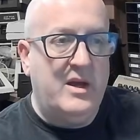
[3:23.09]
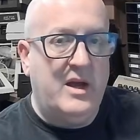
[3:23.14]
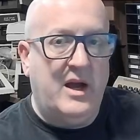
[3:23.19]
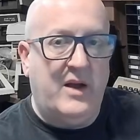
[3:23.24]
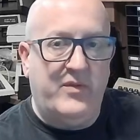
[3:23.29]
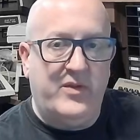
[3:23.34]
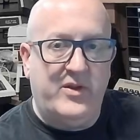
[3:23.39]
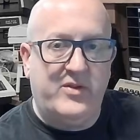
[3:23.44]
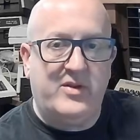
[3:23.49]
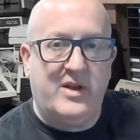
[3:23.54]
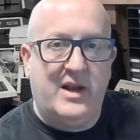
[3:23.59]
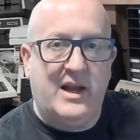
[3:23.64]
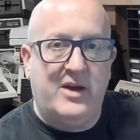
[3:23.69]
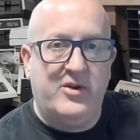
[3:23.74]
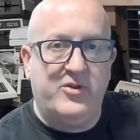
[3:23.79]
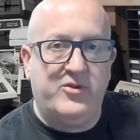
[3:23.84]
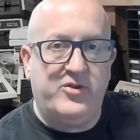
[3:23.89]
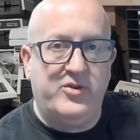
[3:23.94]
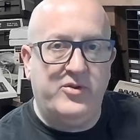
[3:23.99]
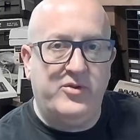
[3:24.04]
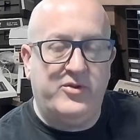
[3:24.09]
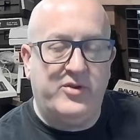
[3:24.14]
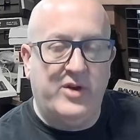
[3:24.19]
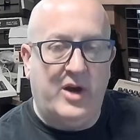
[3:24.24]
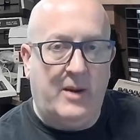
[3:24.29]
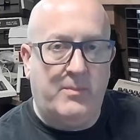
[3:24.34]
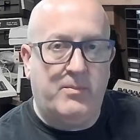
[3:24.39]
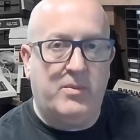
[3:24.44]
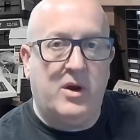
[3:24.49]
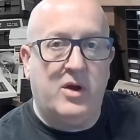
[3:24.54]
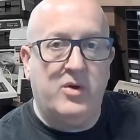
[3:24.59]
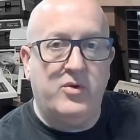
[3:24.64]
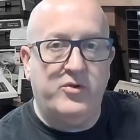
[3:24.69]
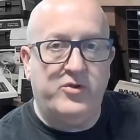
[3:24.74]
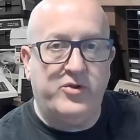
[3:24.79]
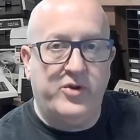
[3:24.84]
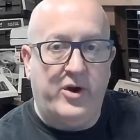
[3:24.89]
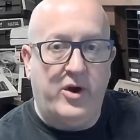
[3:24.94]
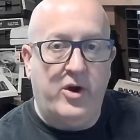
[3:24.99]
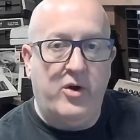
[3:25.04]
And this allows you to
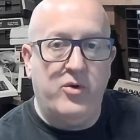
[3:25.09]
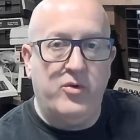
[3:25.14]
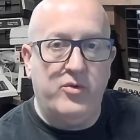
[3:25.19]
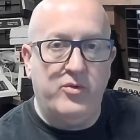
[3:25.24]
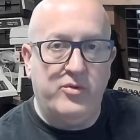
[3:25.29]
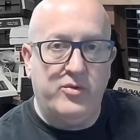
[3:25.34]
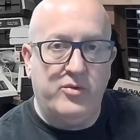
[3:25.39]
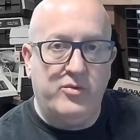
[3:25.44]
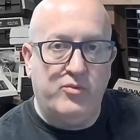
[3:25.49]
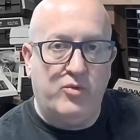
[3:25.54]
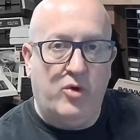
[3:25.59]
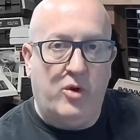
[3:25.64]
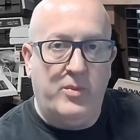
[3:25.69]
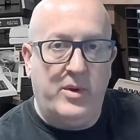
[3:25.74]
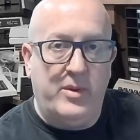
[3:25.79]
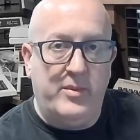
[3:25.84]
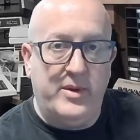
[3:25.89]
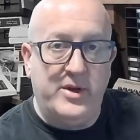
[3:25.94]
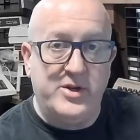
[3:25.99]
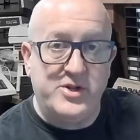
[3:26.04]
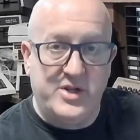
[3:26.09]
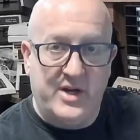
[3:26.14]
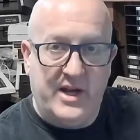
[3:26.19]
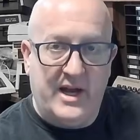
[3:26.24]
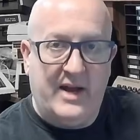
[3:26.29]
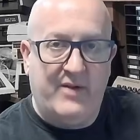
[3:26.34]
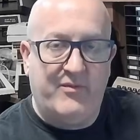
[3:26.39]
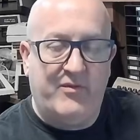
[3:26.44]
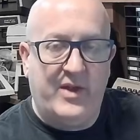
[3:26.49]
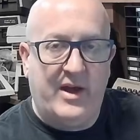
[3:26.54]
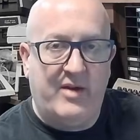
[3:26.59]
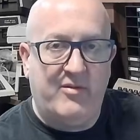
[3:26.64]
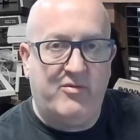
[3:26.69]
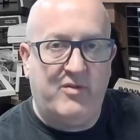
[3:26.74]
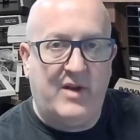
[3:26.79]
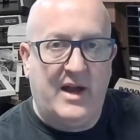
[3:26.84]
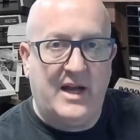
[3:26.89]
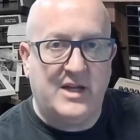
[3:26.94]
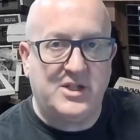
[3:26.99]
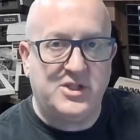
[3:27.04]
upload your own ROM image and have that
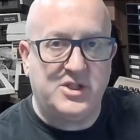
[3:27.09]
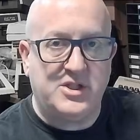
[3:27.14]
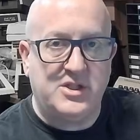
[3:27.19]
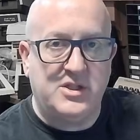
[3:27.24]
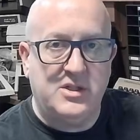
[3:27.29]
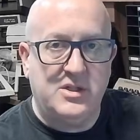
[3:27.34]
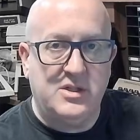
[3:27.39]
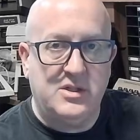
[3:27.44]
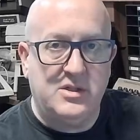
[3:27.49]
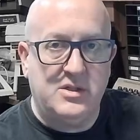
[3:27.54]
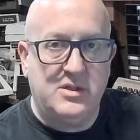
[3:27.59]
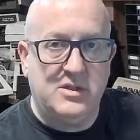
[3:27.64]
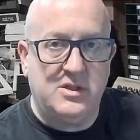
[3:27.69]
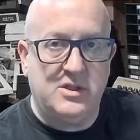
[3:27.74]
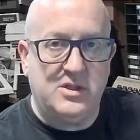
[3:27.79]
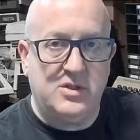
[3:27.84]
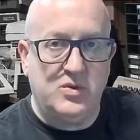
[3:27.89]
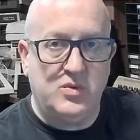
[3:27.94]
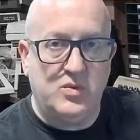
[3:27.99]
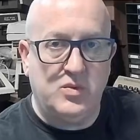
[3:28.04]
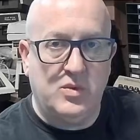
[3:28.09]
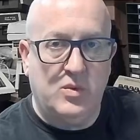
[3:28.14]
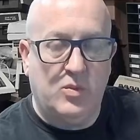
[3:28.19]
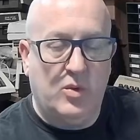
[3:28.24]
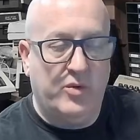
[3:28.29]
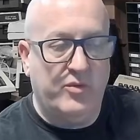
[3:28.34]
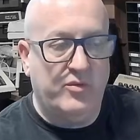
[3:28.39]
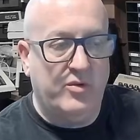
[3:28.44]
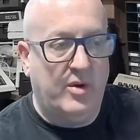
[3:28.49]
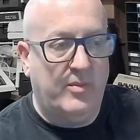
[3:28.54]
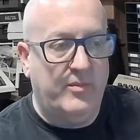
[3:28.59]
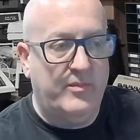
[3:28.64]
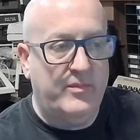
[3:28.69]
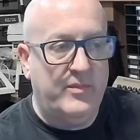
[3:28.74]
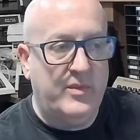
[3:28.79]
flashed to OneROM.